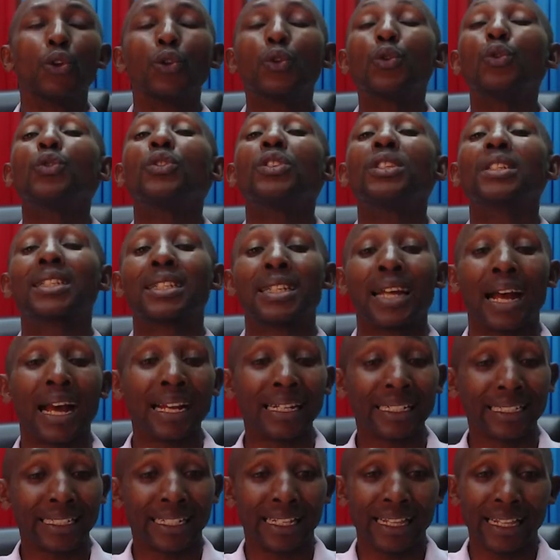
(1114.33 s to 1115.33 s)
to
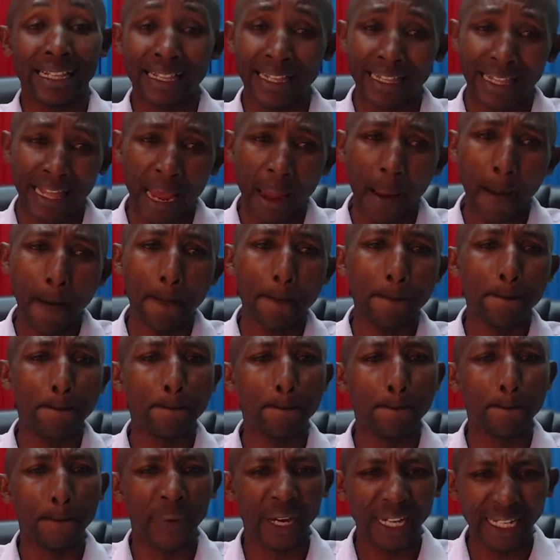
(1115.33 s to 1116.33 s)
start the
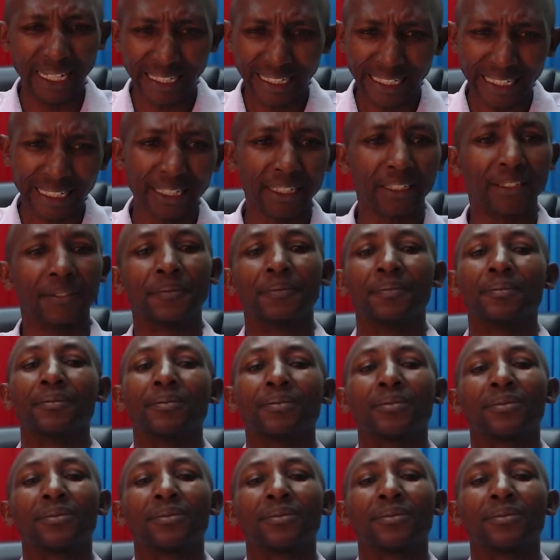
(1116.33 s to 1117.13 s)
meeting.